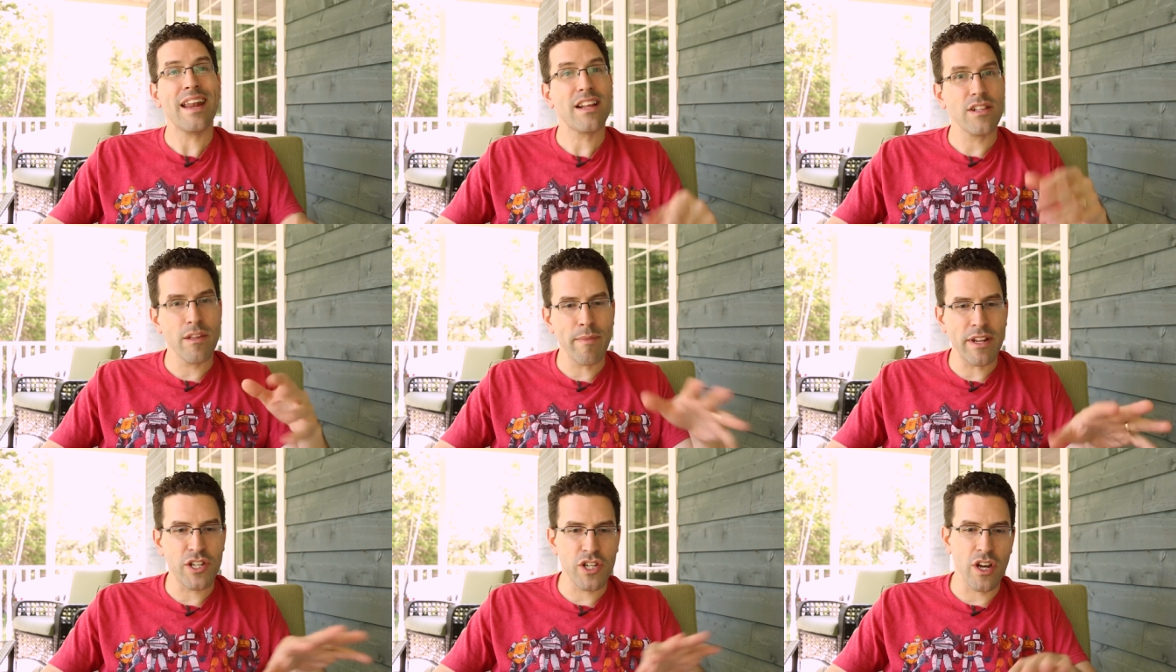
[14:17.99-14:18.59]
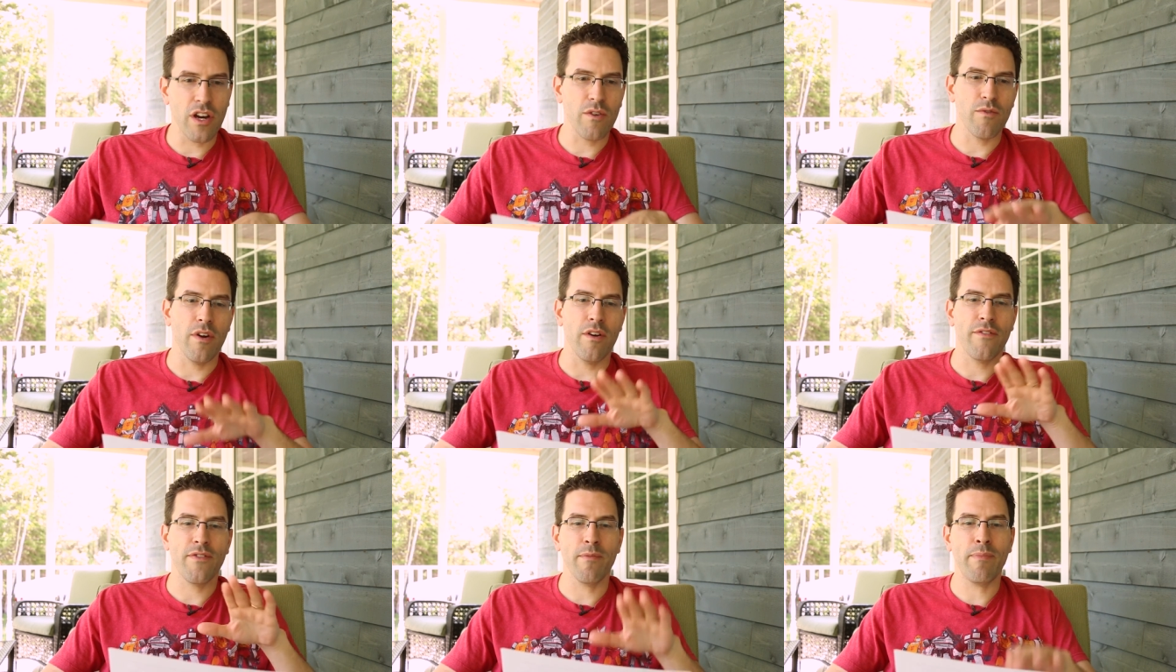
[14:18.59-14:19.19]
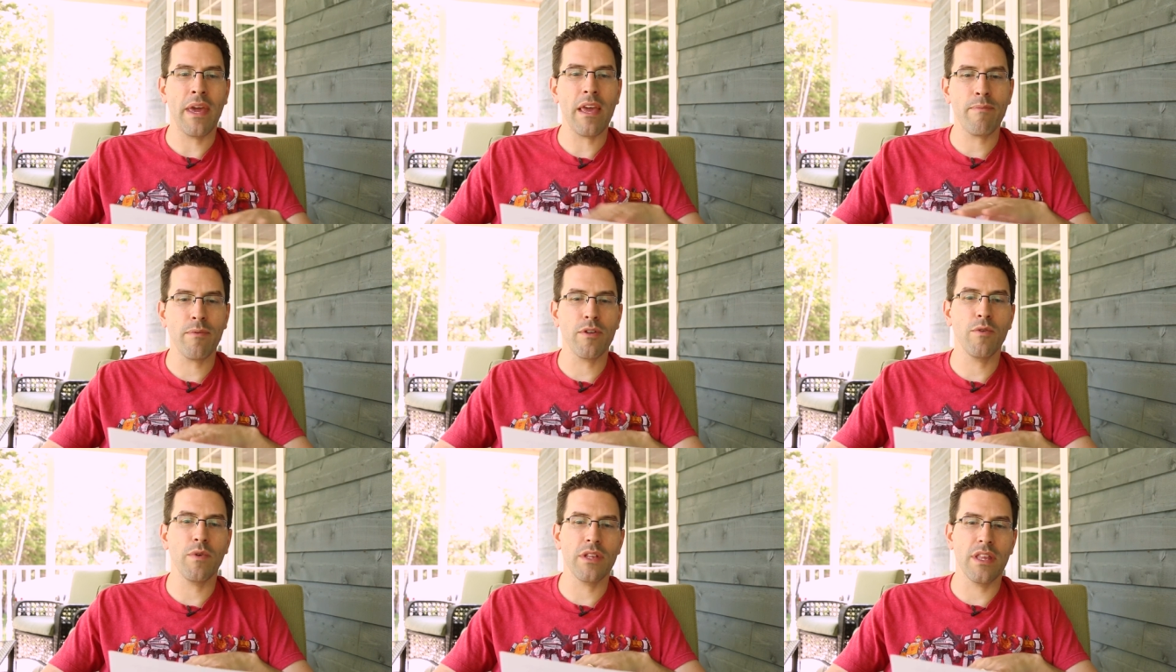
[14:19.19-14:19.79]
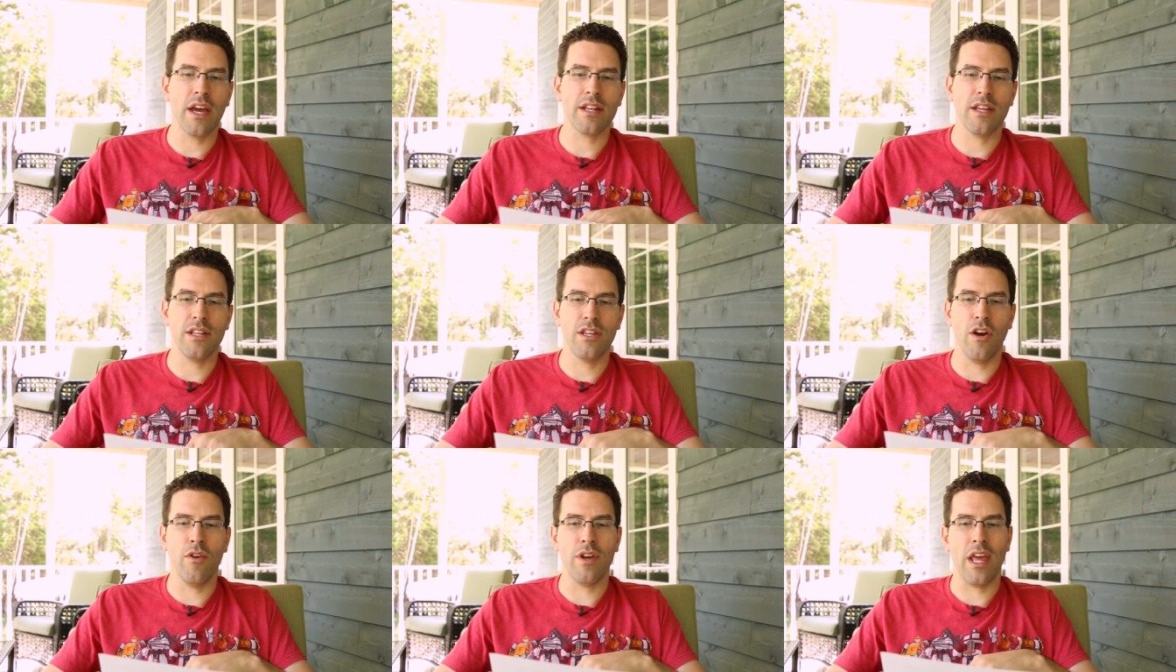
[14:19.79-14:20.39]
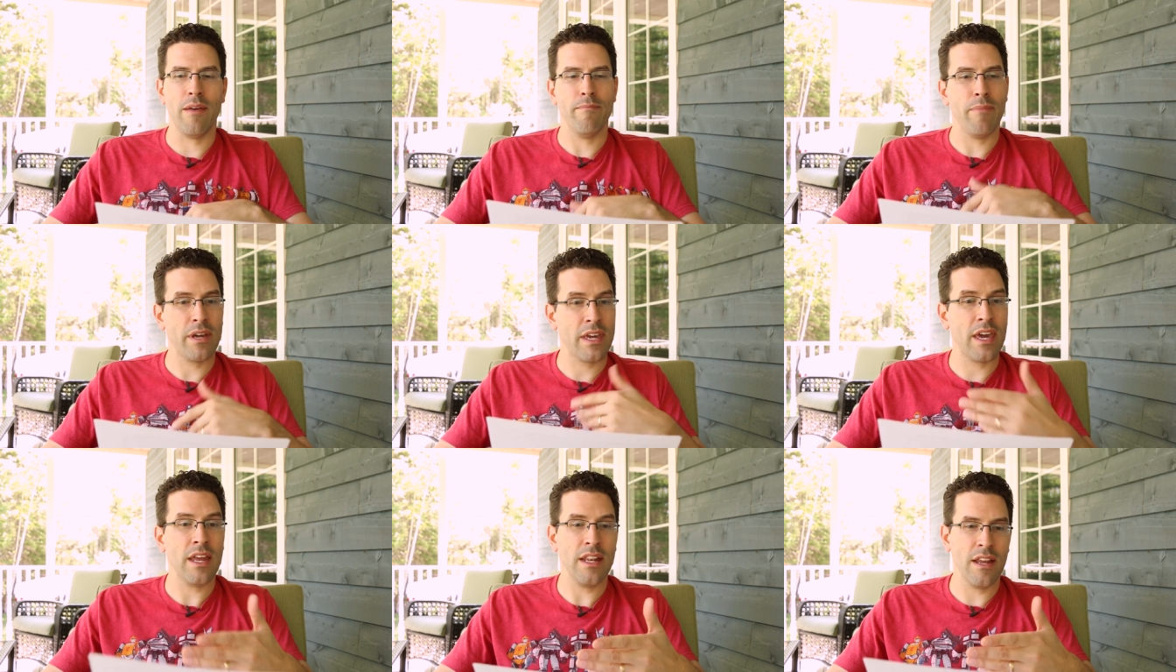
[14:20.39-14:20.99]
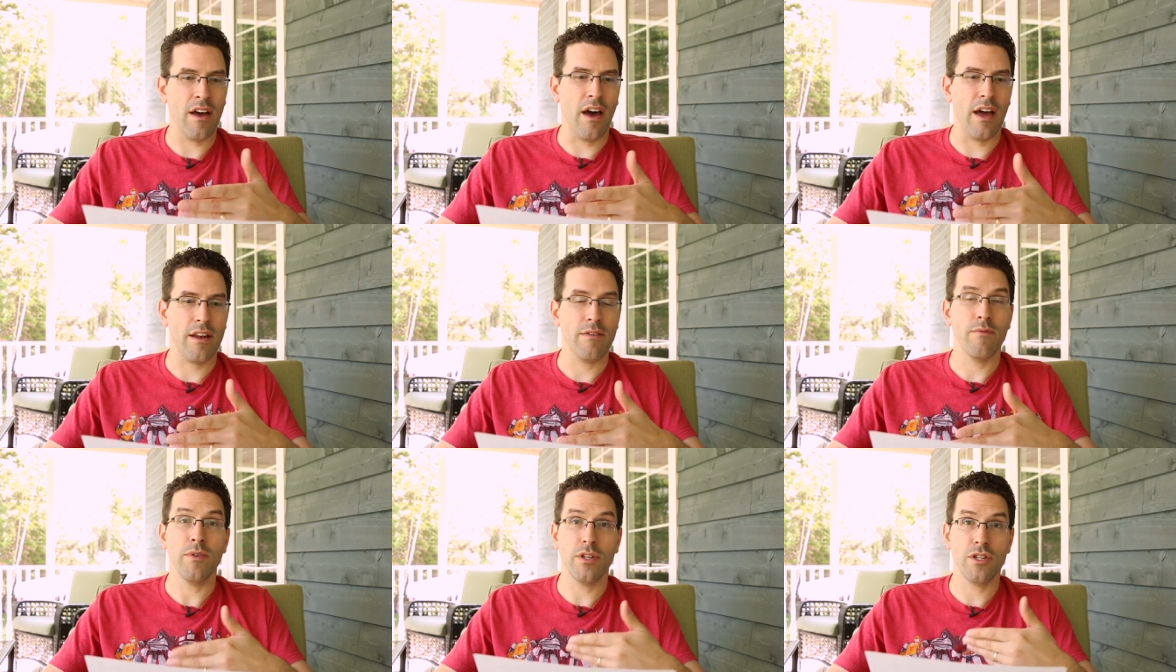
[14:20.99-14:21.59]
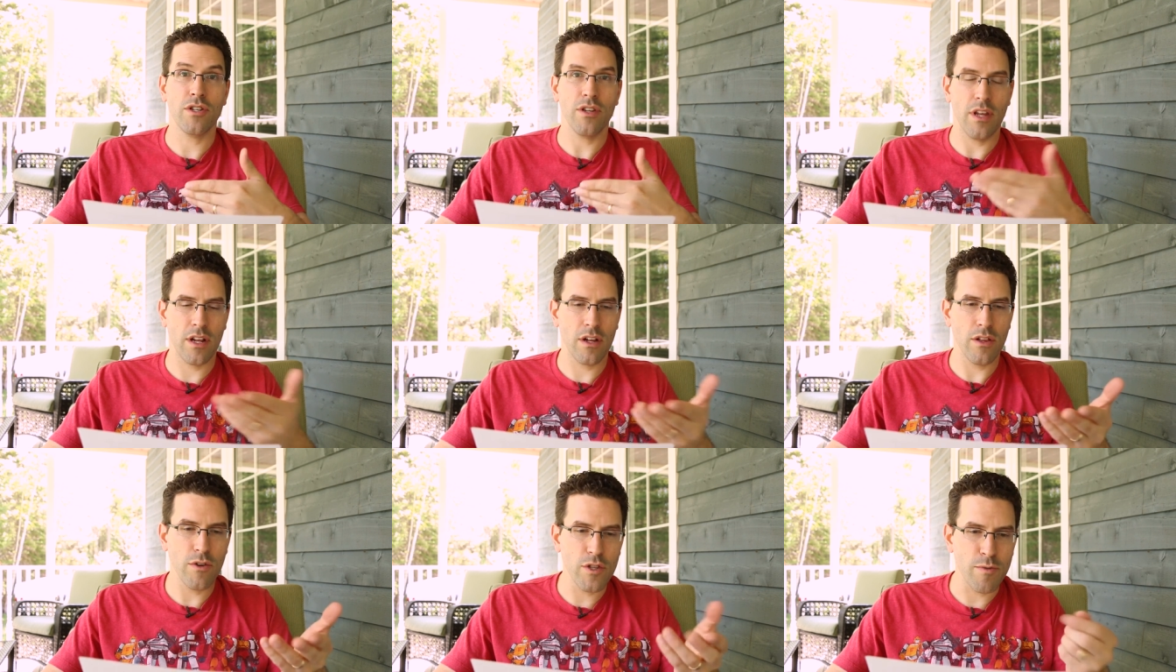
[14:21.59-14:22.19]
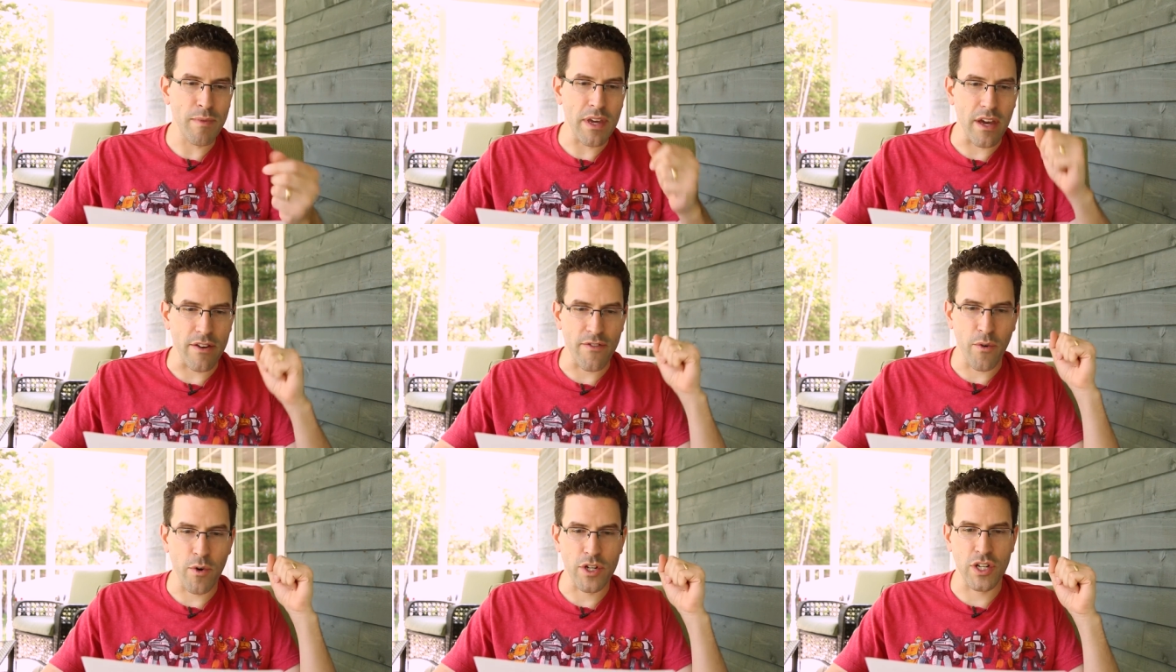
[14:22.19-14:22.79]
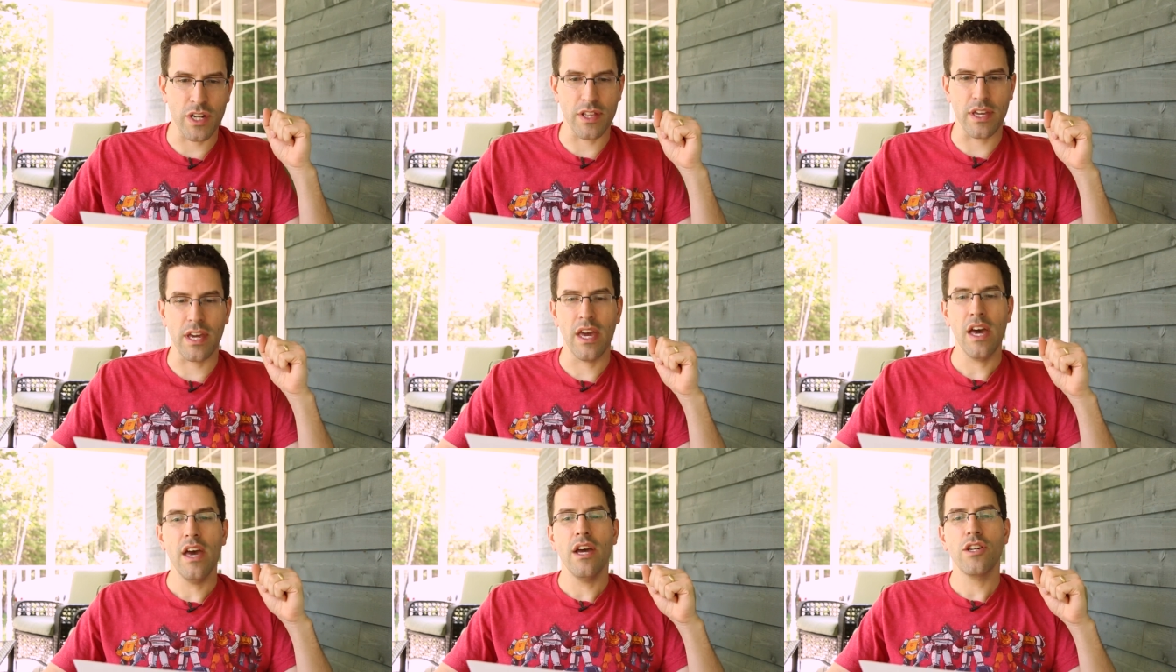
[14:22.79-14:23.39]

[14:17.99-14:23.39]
And Clement Chung wrote, For people who would like to donate but cannot, which includes me unfortunately,